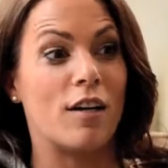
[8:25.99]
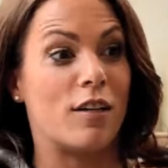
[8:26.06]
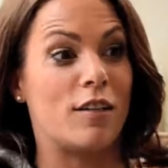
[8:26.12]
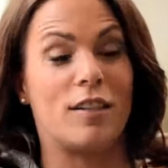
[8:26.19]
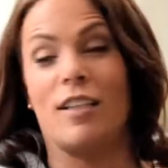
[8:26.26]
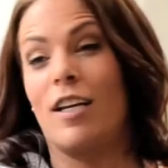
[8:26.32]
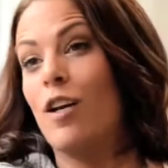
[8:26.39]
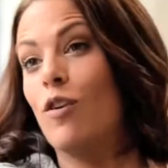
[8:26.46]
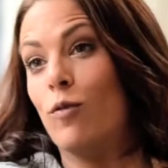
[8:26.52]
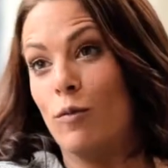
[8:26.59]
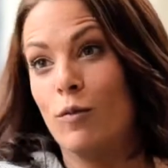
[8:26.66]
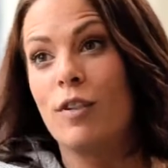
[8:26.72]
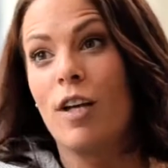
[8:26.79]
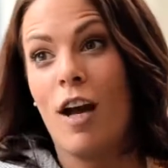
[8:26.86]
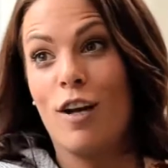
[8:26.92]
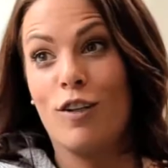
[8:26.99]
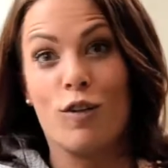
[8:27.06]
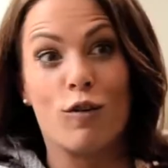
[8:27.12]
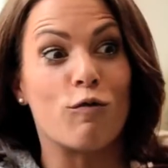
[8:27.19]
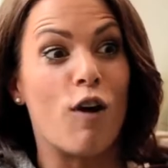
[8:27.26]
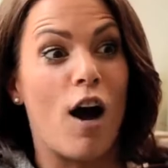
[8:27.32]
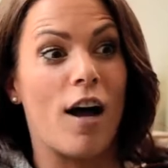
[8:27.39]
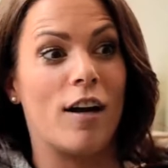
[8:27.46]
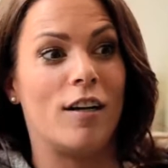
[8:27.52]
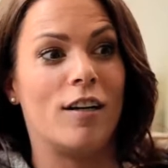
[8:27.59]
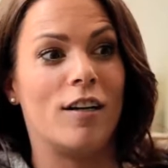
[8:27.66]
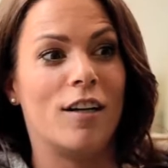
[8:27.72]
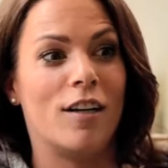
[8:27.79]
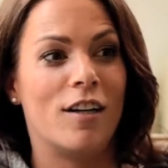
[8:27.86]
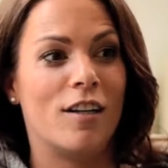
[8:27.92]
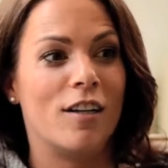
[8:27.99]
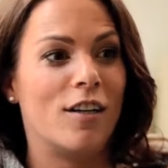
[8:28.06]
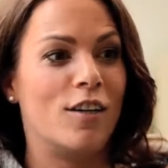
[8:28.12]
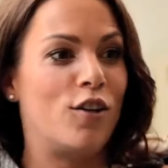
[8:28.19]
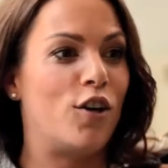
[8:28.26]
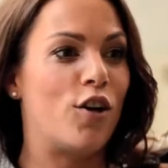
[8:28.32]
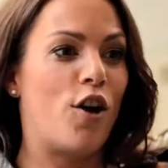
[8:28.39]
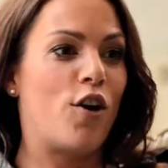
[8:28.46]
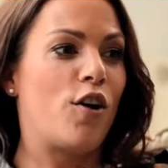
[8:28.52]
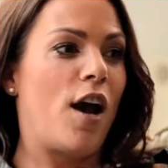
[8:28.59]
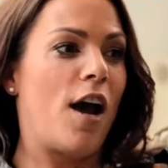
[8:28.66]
skills to run, you know,